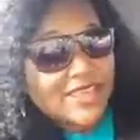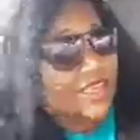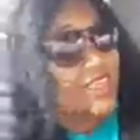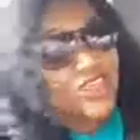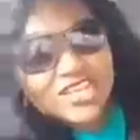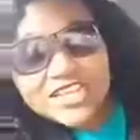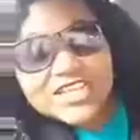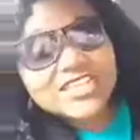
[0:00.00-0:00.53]

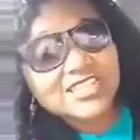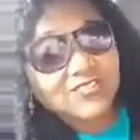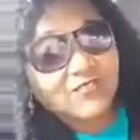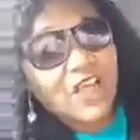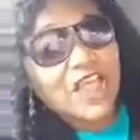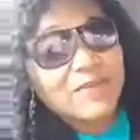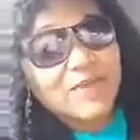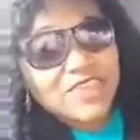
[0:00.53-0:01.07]
You didn't just
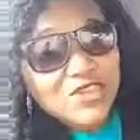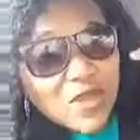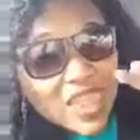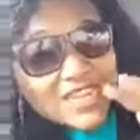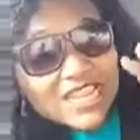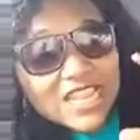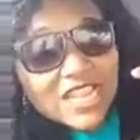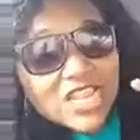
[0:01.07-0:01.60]
find me. You
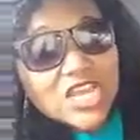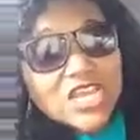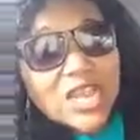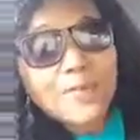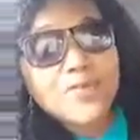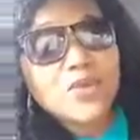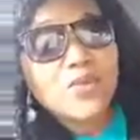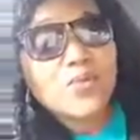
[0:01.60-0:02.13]
had to look
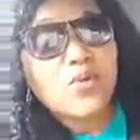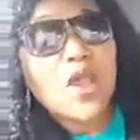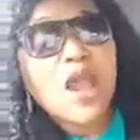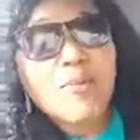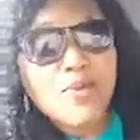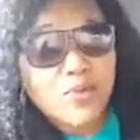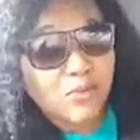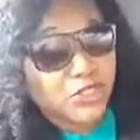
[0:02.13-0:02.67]
up your
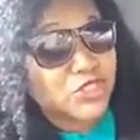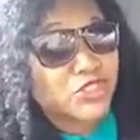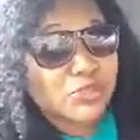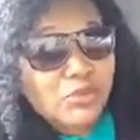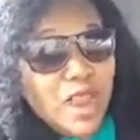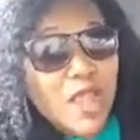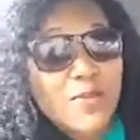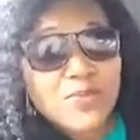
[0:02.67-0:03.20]
problem, which your
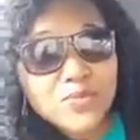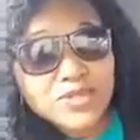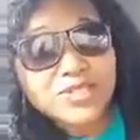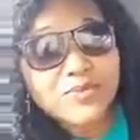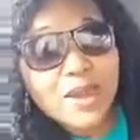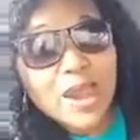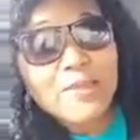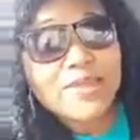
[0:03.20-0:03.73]
problem
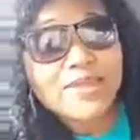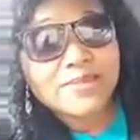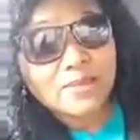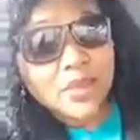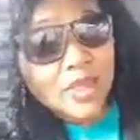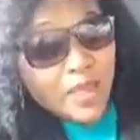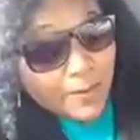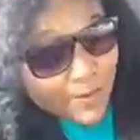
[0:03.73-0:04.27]
was probably
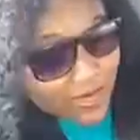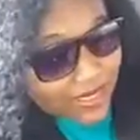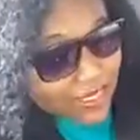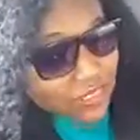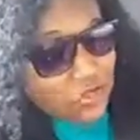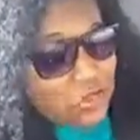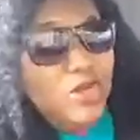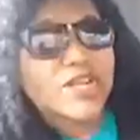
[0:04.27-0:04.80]
money
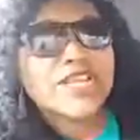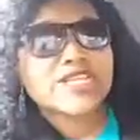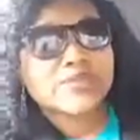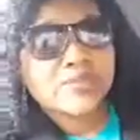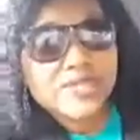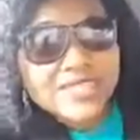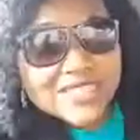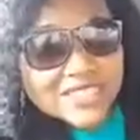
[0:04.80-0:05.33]
shortage,
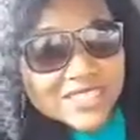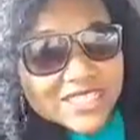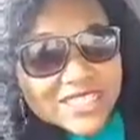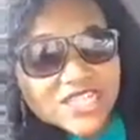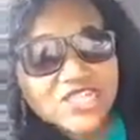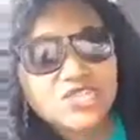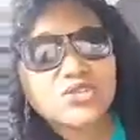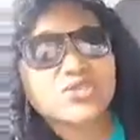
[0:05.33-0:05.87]
business
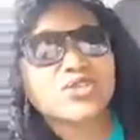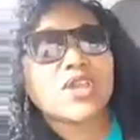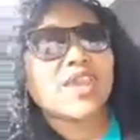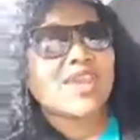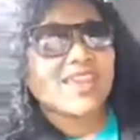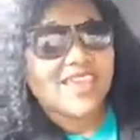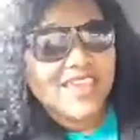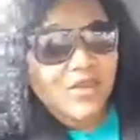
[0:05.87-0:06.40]
issues,
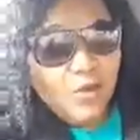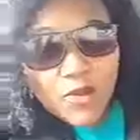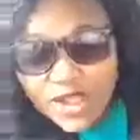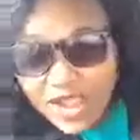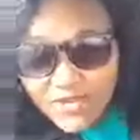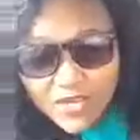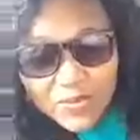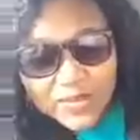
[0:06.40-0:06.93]

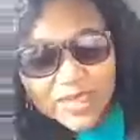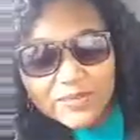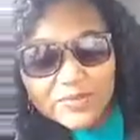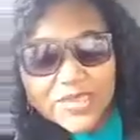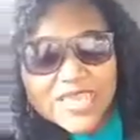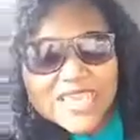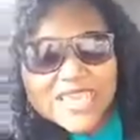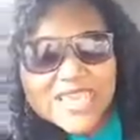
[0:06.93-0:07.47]
whatever it may
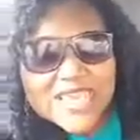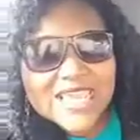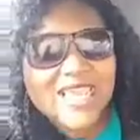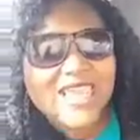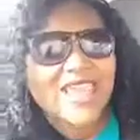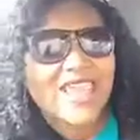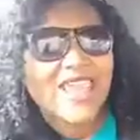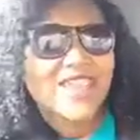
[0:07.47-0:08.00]
be.
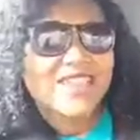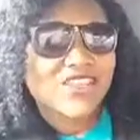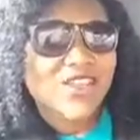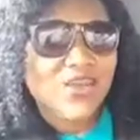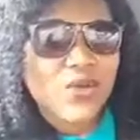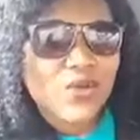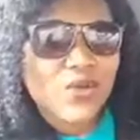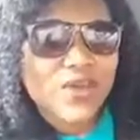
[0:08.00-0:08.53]
And
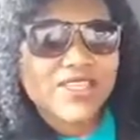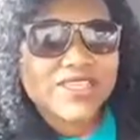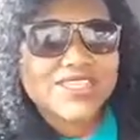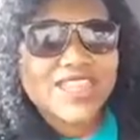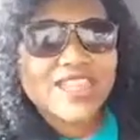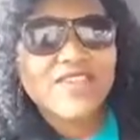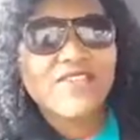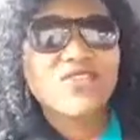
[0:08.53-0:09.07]
so
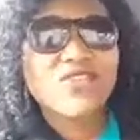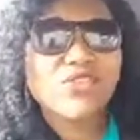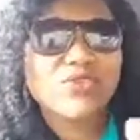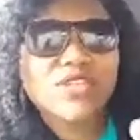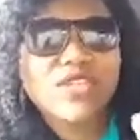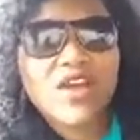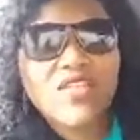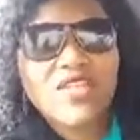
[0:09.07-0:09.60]
instead of
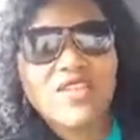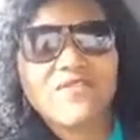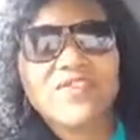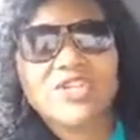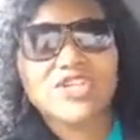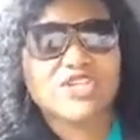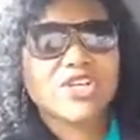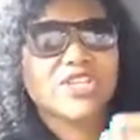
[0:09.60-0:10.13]
using all that
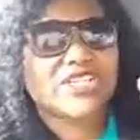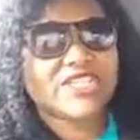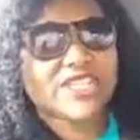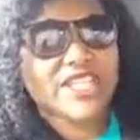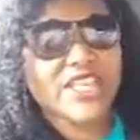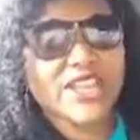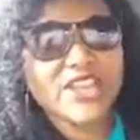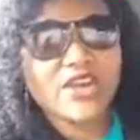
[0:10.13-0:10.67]
frustration
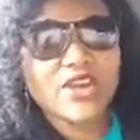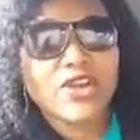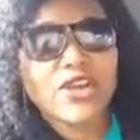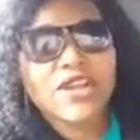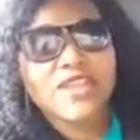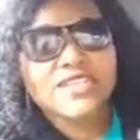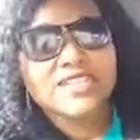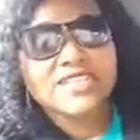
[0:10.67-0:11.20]
and anger
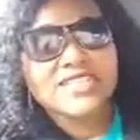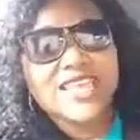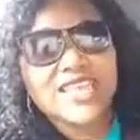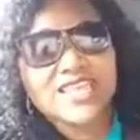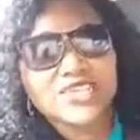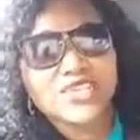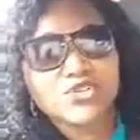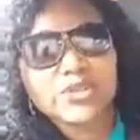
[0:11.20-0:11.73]
to
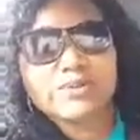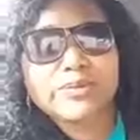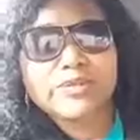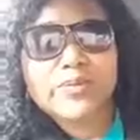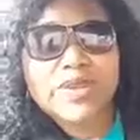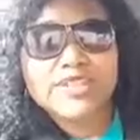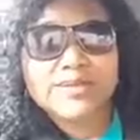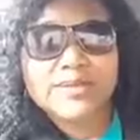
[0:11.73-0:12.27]
take extreme
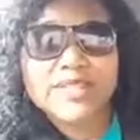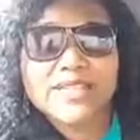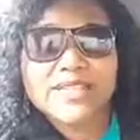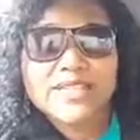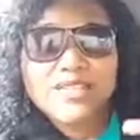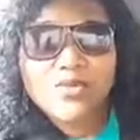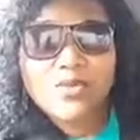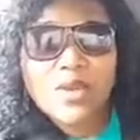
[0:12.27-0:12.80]

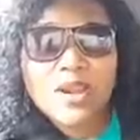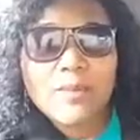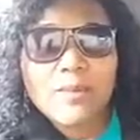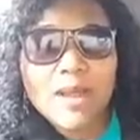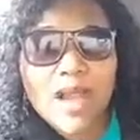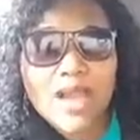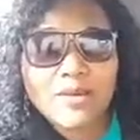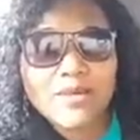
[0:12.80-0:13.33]
responsibility, you want to
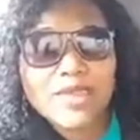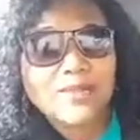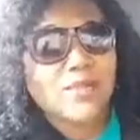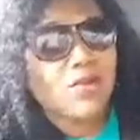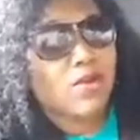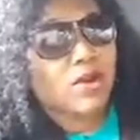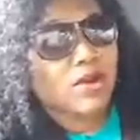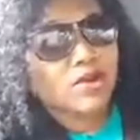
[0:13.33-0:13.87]
mock
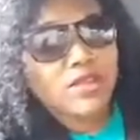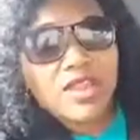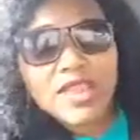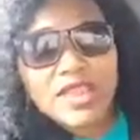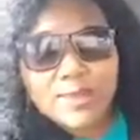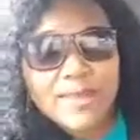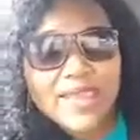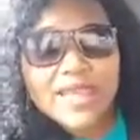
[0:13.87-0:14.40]
people or
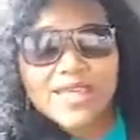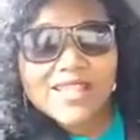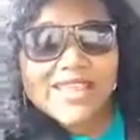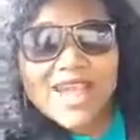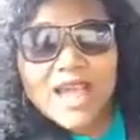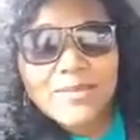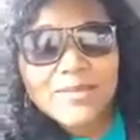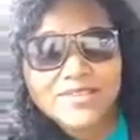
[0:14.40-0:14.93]
make ugly
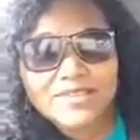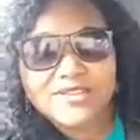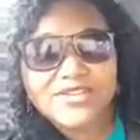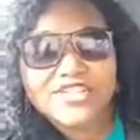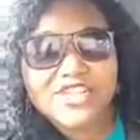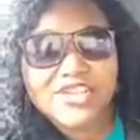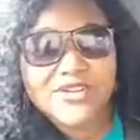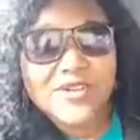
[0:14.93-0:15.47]
comments on
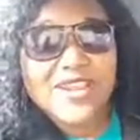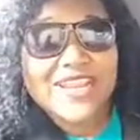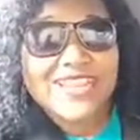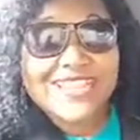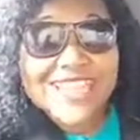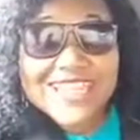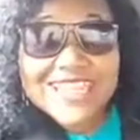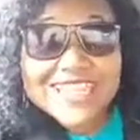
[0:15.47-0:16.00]
their channel. And I
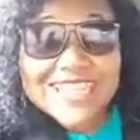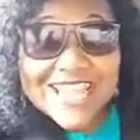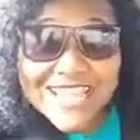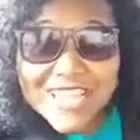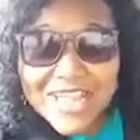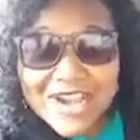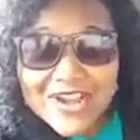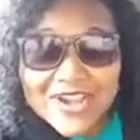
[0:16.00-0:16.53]
think it's
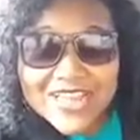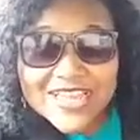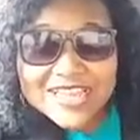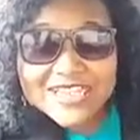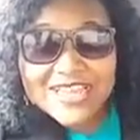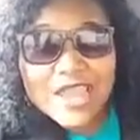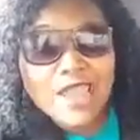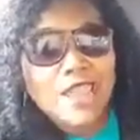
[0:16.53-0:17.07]

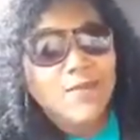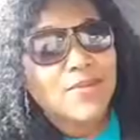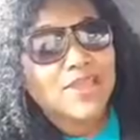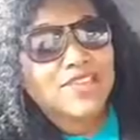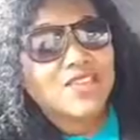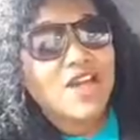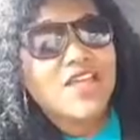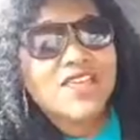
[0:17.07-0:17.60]
hilarious
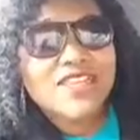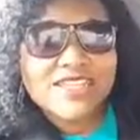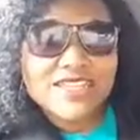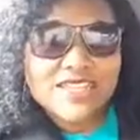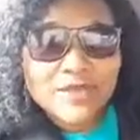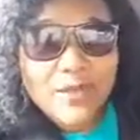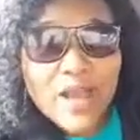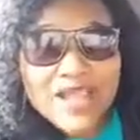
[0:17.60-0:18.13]
because all it
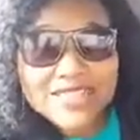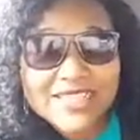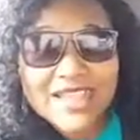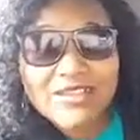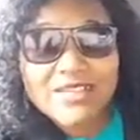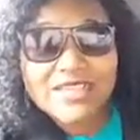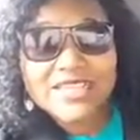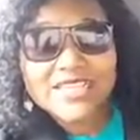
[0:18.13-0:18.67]
spots
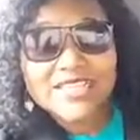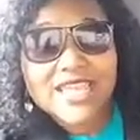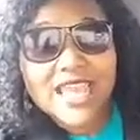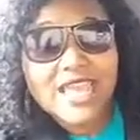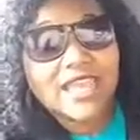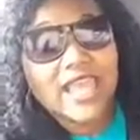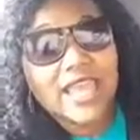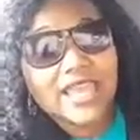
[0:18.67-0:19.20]
out is
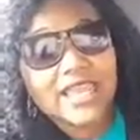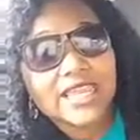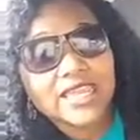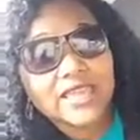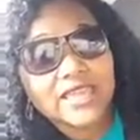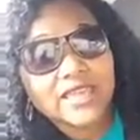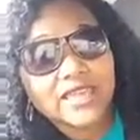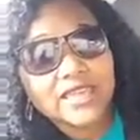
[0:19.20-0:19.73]
that, like,
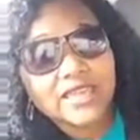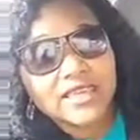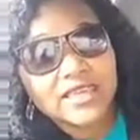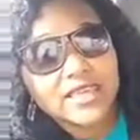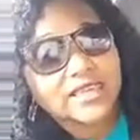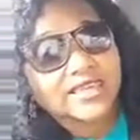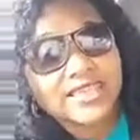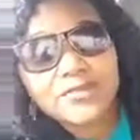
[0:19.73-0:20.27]

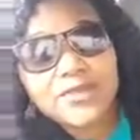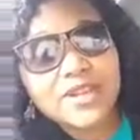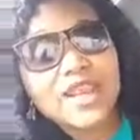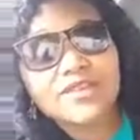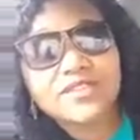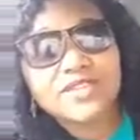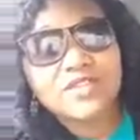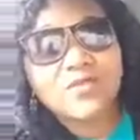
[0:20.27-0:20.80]
it's someone
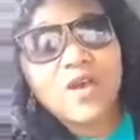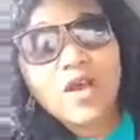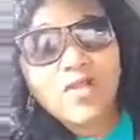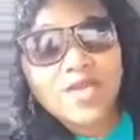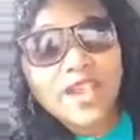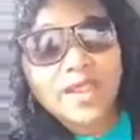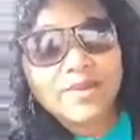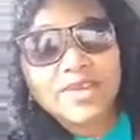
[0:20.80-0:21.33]
else's fault
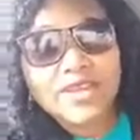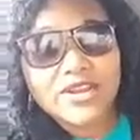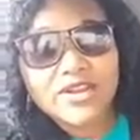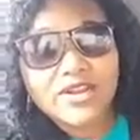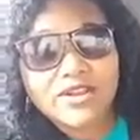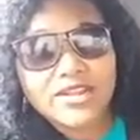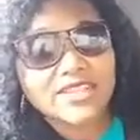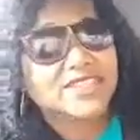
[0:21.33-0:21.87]
that I'm
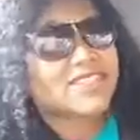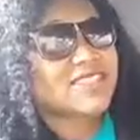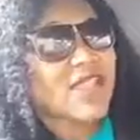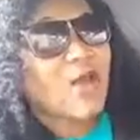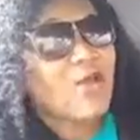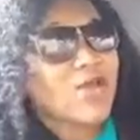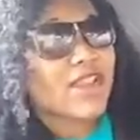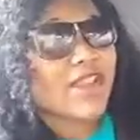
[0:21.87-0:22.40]
here. It's
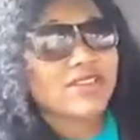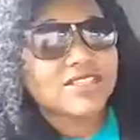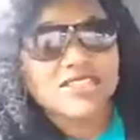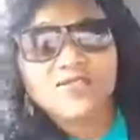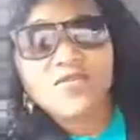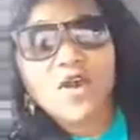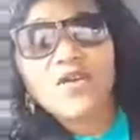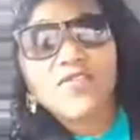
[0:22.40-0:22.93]
someone
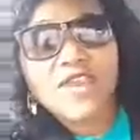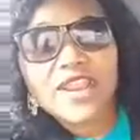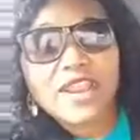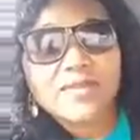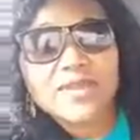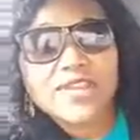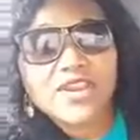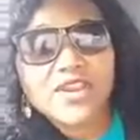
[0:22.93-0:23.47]
else's fault that
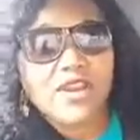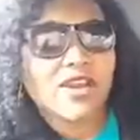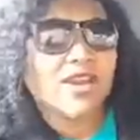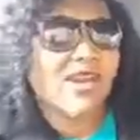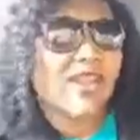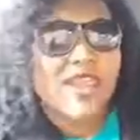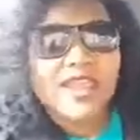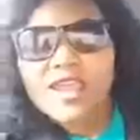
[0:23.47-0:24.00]
I'm here.
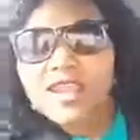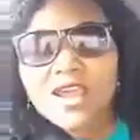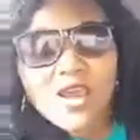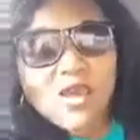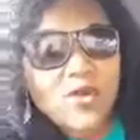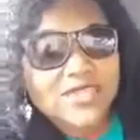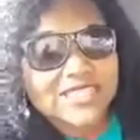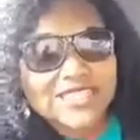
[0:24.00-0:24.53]

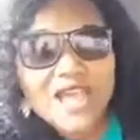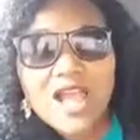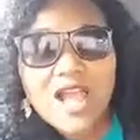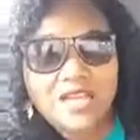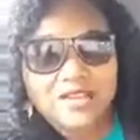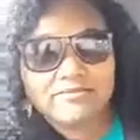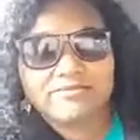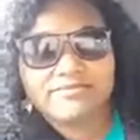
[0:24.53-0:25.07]
No, it's not.